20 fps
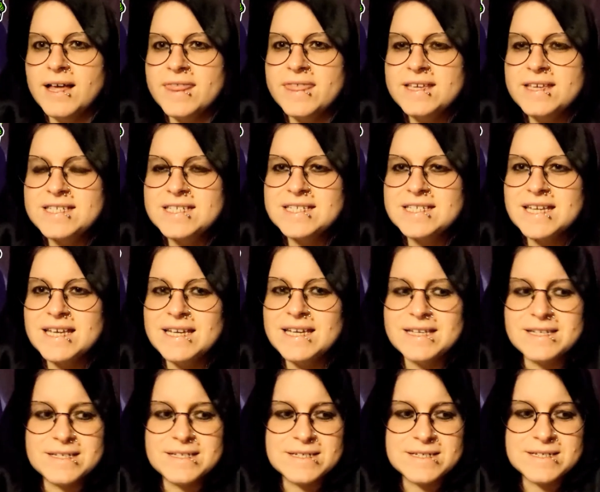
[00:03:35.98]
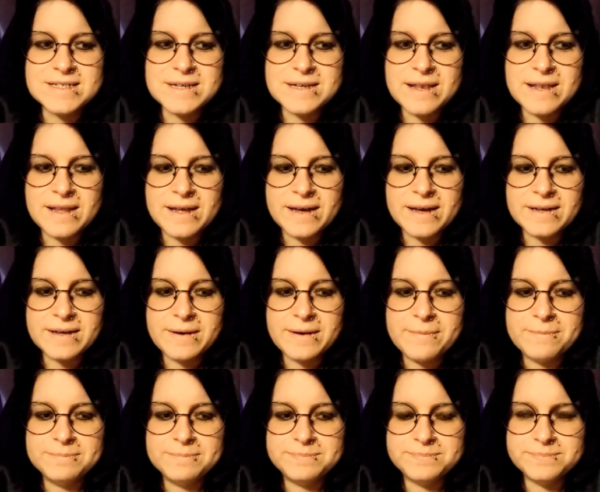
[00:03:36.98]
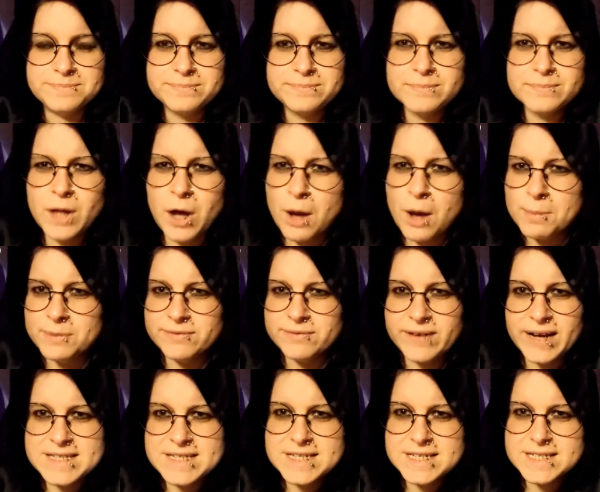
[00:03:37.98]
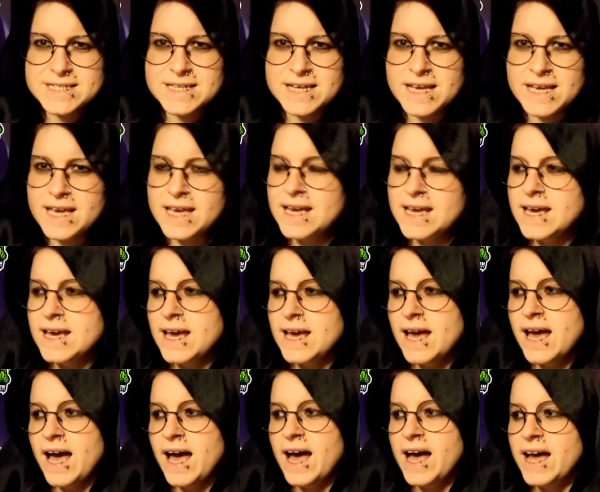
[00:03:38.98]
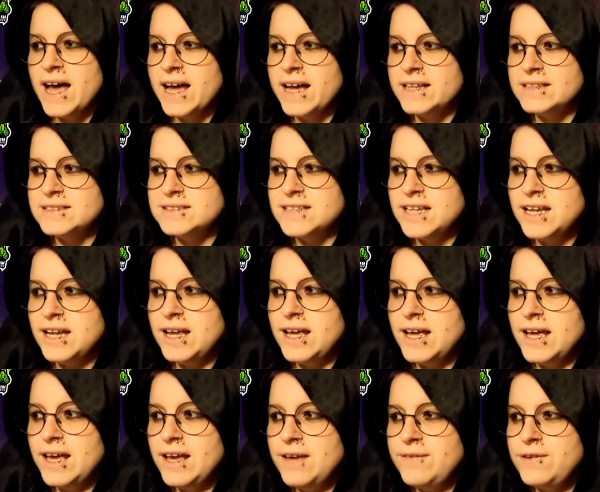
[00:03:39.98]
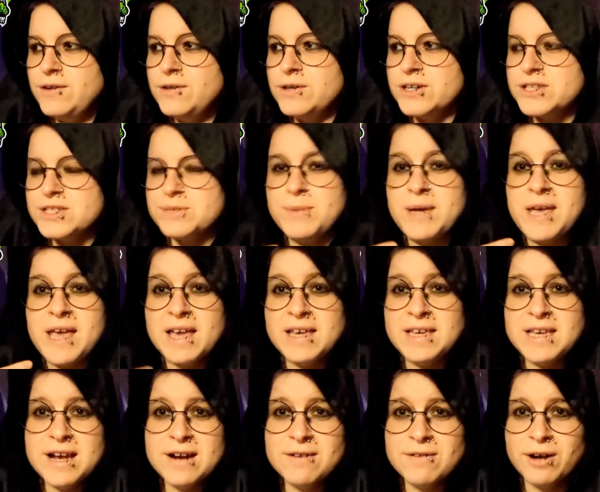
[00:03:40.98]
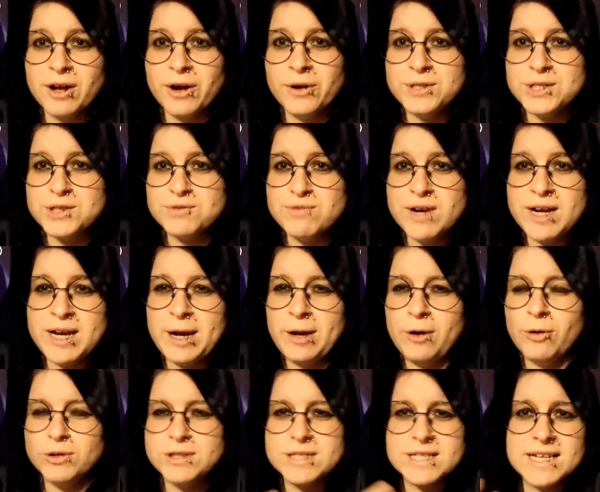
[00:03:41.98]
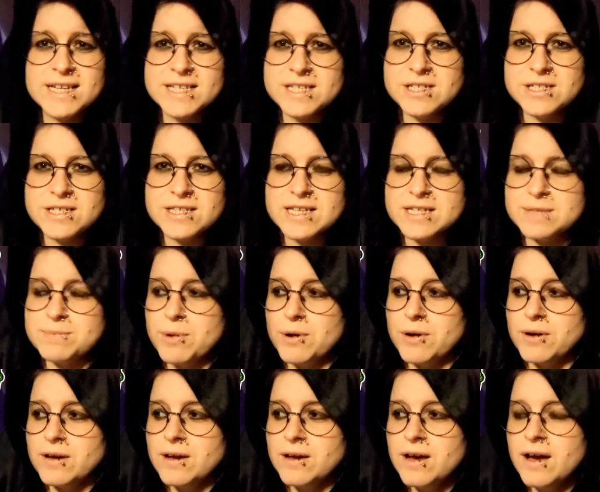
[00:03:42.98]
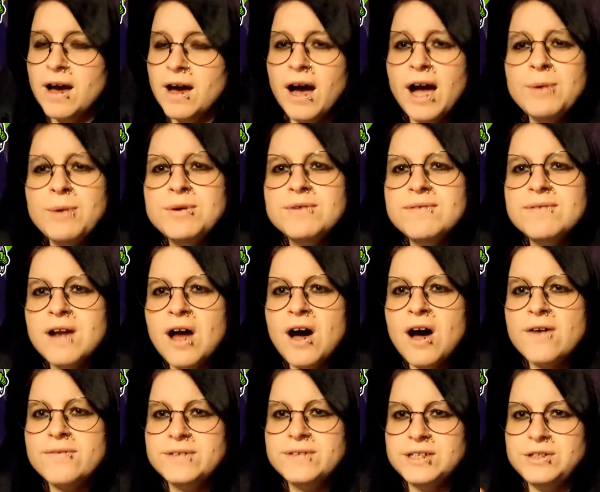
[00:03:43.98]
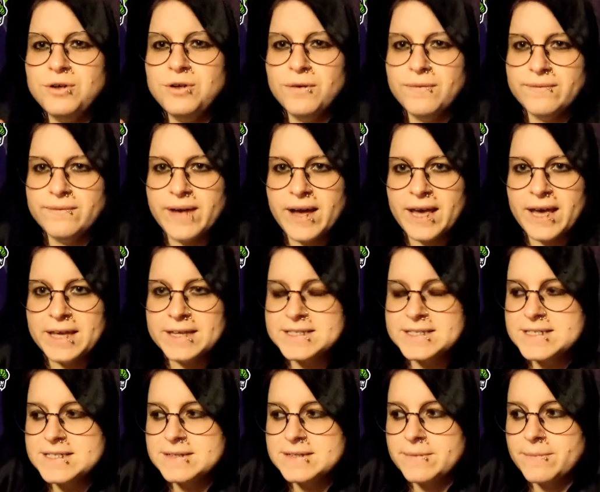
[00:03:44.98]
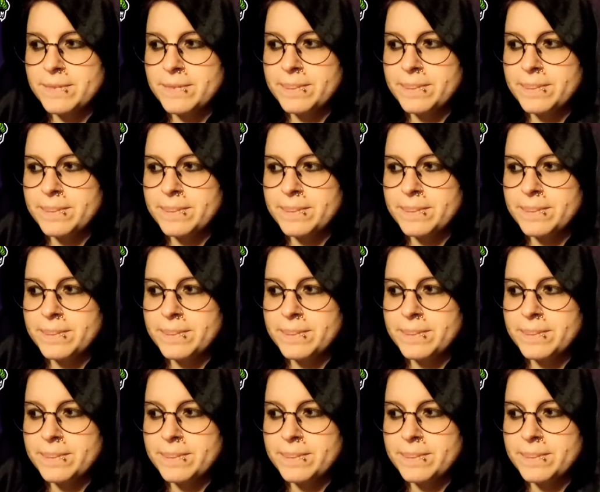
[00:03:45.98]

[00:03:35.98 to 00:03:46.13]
This is like urban fantasy, and if you'd asked me a year ago to read or to listen to this book, I would have laughed in your face.